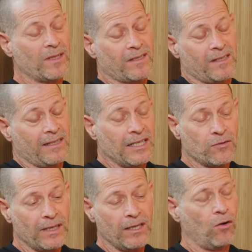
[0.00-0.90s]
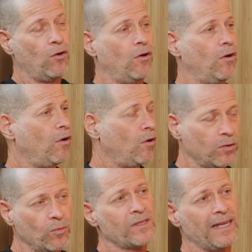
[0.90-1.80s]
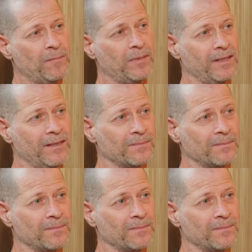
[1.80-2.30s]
was literally almost empty.